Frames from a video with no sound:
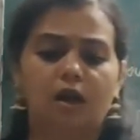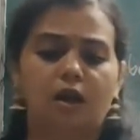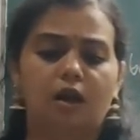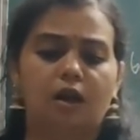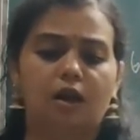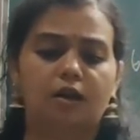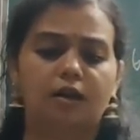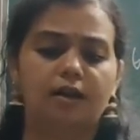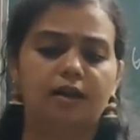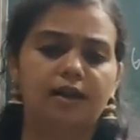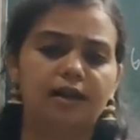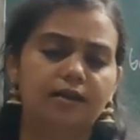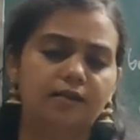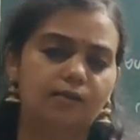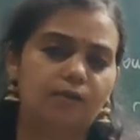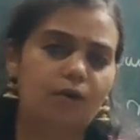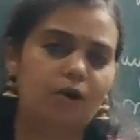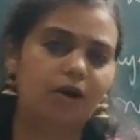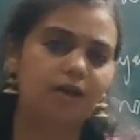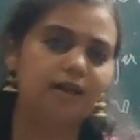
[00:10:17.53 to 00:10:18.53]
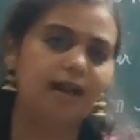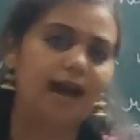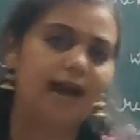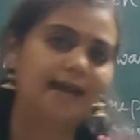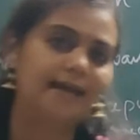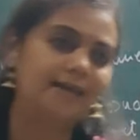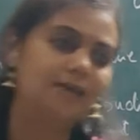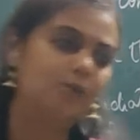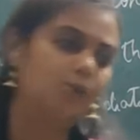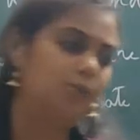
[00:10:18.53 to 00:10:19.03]
Then what I
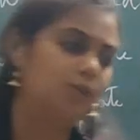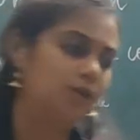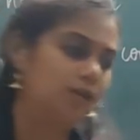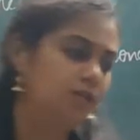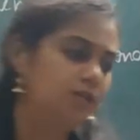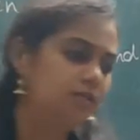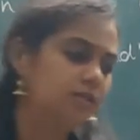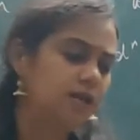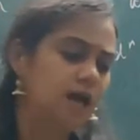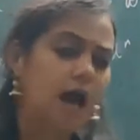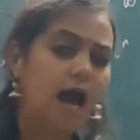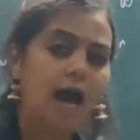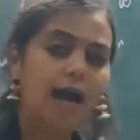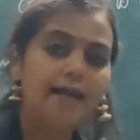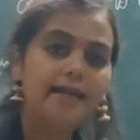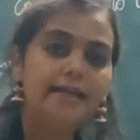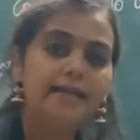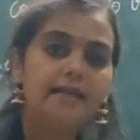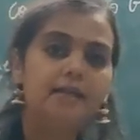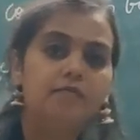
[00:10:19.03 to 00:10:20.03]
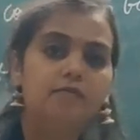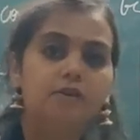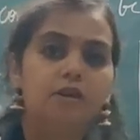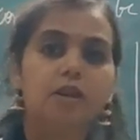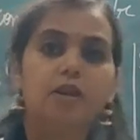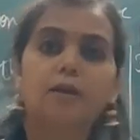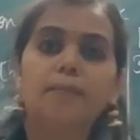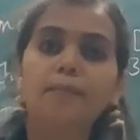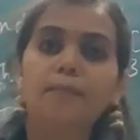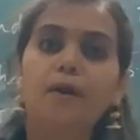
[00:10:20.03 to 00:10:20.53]
do is, I deliver
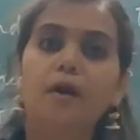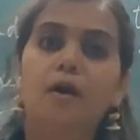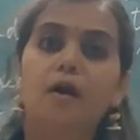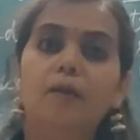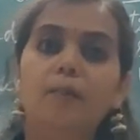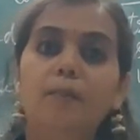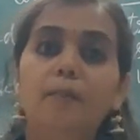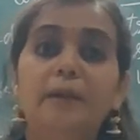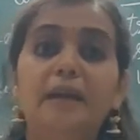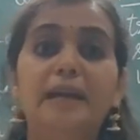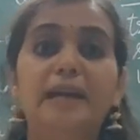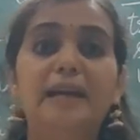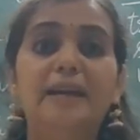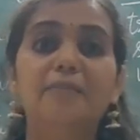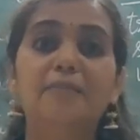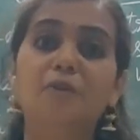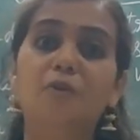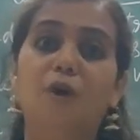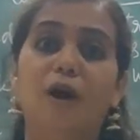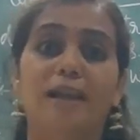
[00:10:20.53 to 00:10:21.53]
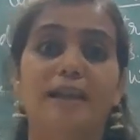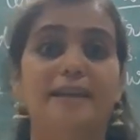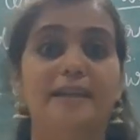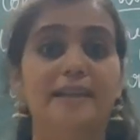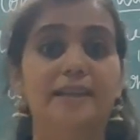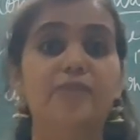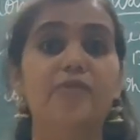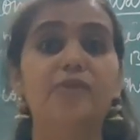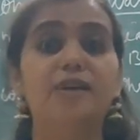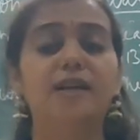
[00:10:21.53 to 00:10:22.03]
him medium quality
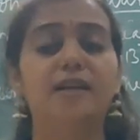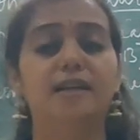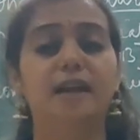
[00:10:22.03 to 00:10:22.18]
wheat.